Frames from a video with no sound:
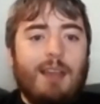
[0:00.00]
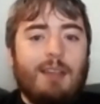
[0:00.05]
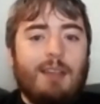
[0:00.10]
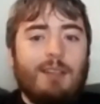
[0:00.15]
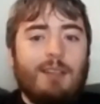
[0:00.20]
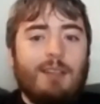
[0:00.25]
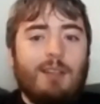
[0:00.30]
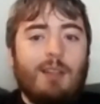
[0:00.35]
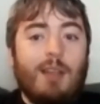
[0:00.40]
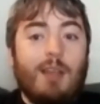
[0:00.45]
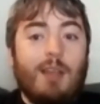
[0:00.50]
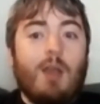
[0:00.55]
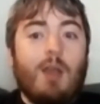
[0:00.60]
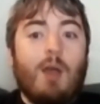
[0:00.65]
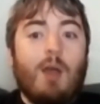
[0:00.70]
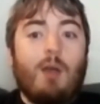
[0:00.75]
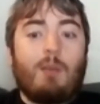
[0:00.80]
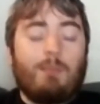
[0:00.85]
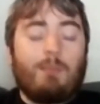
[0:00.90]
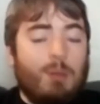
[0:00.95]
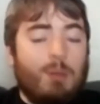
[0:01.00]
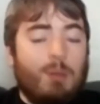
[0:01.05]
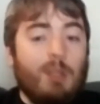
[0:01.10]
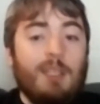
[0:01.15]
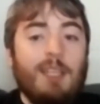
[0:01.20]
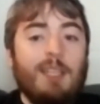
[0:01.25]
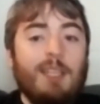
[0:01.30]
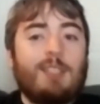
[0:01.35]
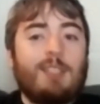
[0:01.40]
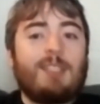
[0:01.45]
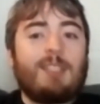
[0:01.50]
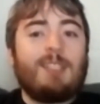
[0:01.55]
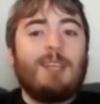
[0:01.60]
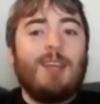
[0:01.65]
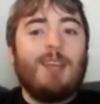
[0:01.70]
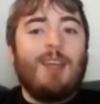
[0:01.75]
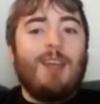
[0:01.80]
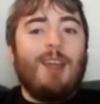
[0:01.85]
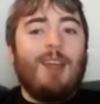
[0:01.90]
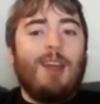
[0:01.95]
like police
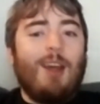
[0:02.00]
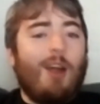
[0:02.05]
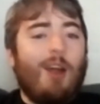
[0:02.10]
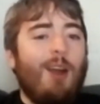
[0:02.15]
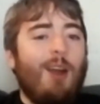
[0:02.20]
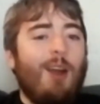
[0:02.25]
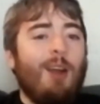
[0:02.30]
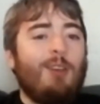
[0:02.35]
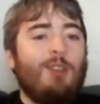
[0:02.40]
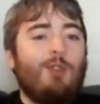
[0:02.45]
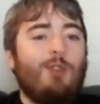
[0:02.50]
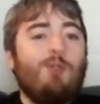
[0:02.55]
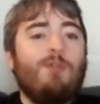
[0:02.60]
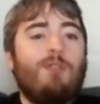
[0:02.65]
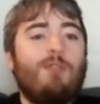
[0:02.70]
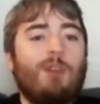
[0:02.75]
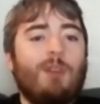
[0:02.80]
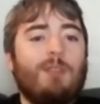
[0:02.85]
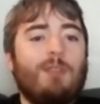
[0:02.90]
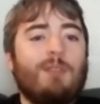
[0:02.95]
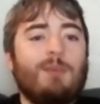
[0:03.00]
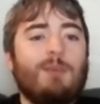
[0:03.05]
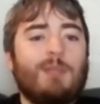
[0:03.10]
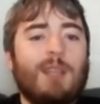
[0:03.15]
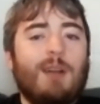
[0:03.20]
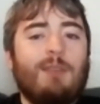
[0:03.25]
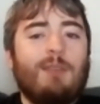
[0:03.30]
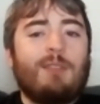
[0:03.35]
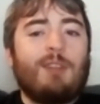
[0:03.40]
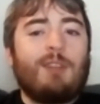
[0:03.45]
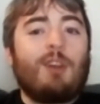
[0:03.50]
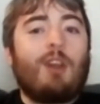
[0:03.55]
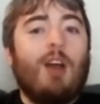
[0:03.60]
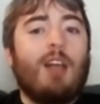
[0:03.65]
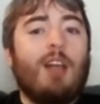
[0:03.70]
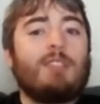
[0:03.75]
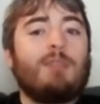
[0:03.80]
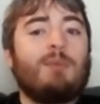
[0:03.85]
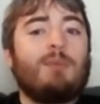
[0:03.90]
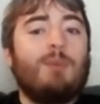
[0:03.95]
are too full of themselves and are
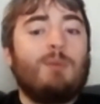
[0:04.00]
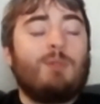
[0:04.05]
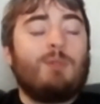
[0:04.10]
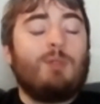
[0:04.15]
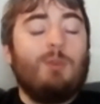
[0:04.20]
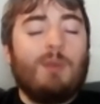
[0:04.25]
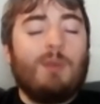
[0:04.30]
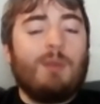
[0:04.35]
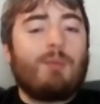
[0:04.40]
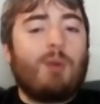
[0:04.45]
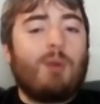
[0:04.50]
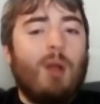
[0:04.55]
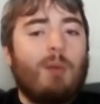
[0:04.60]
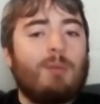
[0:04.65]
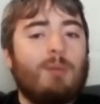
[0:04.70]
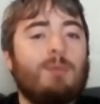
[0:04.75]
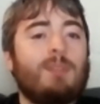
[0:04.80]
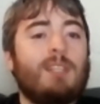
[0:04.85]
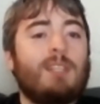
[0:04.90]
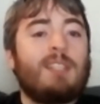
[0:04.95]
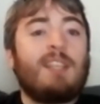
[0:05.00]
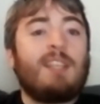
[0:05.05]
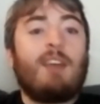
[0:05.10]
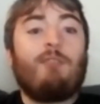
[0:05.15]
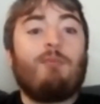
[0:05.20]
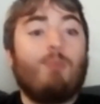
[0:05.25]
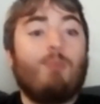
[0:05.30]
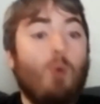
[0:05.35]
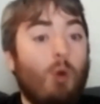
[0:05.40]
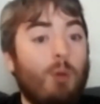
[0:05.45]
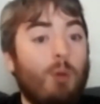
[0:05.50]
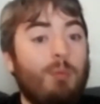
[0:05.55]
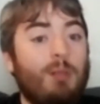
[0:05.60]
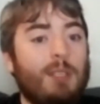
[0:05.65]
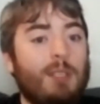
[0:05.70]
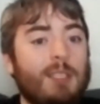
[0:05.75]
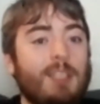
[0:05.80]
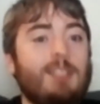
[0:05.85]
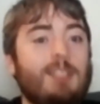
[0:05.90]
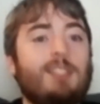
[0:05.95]
causing too many problems. Let's have more
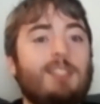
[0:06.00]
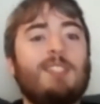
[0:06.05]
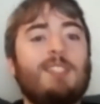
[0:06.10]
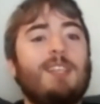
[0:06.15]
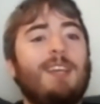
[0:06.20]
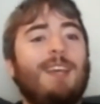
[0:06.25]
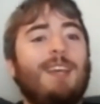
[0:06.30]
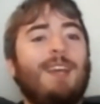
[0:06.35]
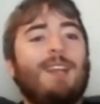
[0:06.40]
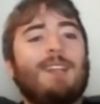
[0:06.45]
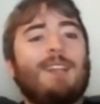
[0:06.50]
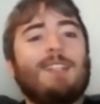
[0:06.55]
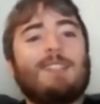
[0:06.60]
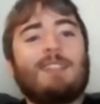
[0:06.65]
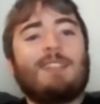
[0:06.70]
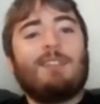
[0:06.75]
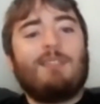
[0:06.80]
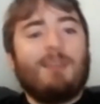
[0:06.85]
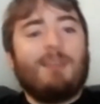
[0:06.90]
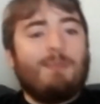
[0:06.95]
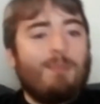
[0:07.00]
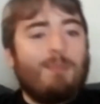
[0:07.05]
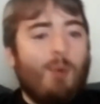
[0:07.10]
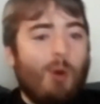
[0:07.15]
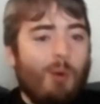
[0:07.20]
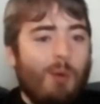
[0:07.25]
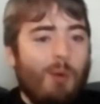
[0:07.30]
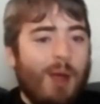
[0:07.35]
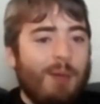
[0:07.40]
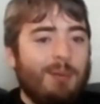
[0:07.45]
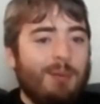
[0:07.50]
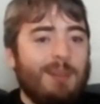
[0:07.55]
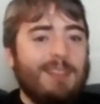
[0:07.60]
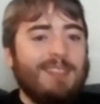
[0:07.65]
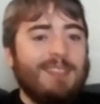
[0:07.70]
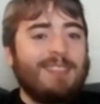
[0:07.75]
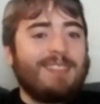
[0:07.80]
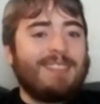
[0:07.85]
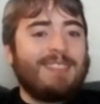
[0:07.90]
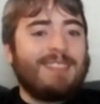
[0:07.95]
police. Let's give them more
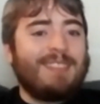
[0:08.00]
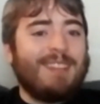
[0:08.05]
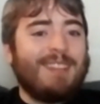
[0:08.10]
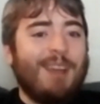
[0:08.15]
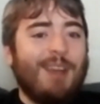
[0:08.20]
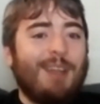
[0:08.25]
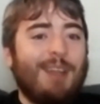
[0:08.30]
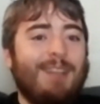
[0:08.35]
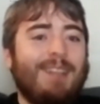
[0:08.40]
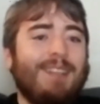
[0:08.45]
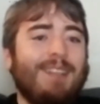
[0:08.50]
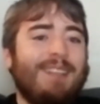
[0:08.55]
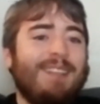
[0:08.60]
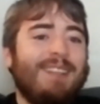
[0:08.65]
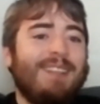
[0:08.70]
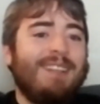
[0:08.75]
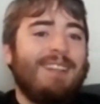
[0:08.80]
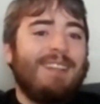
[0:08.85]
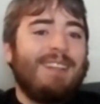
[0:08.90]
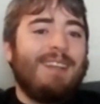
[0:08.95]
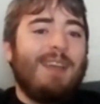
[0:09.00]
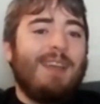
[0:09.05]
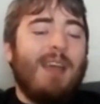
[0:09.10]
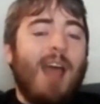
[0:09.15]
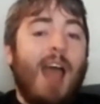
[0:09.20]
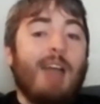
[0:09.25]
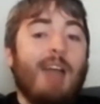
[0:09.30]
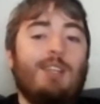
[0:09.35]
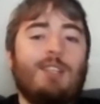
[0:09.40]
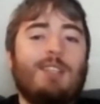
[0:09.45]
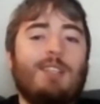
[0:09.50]
weapons. Like, I think